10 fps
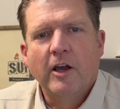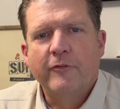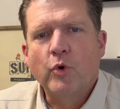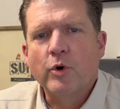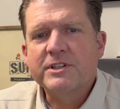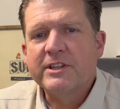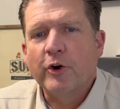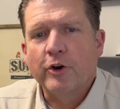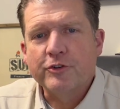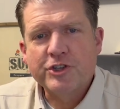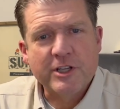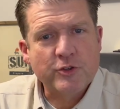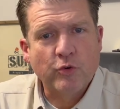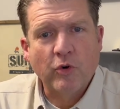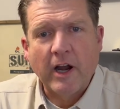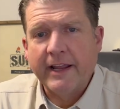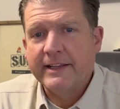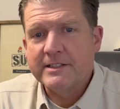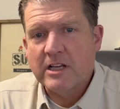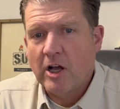Of course, there are chisel
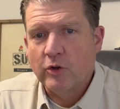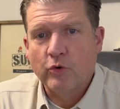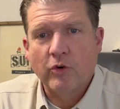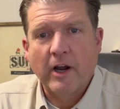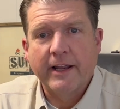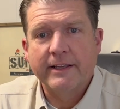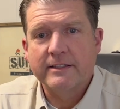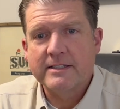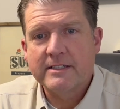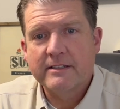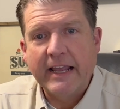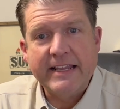grinds, hollow grinds,